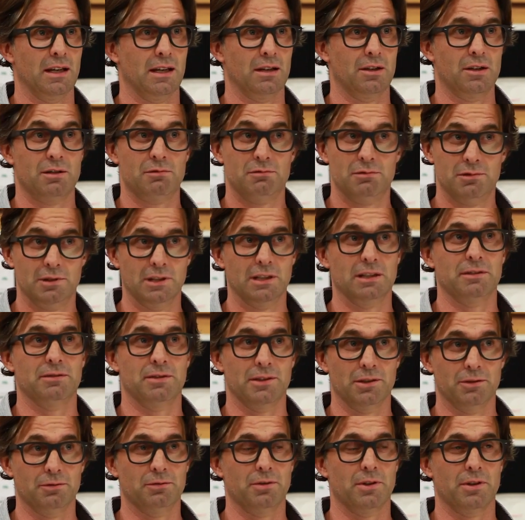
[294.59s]
and I really
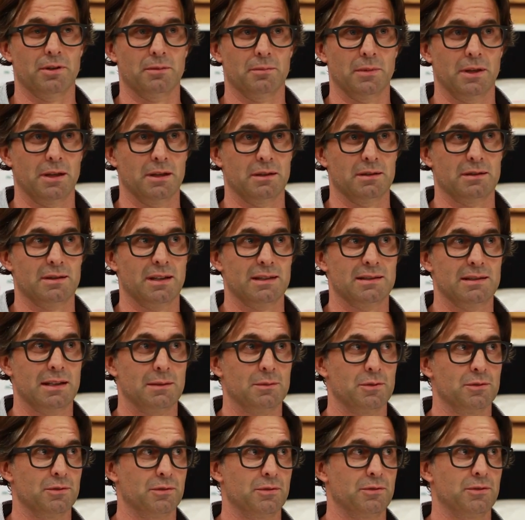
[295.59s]
feel for them, and they
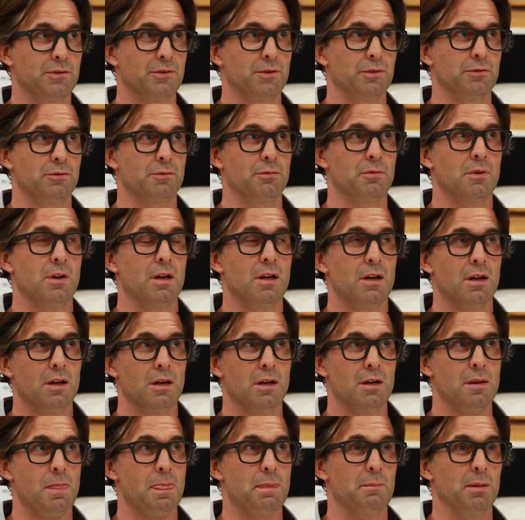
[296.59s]
seem to sort
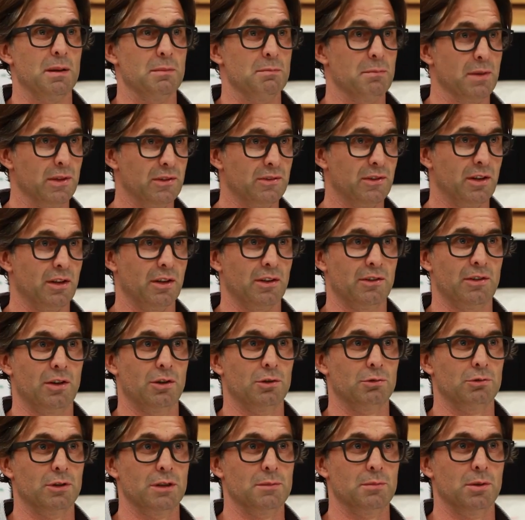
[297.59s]
of be missed in this
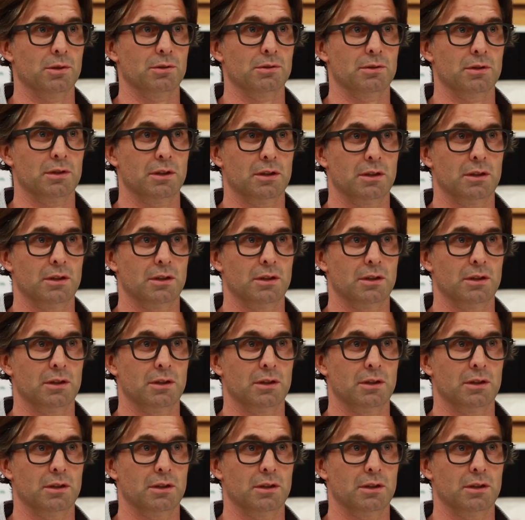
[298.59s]
whole rebuild.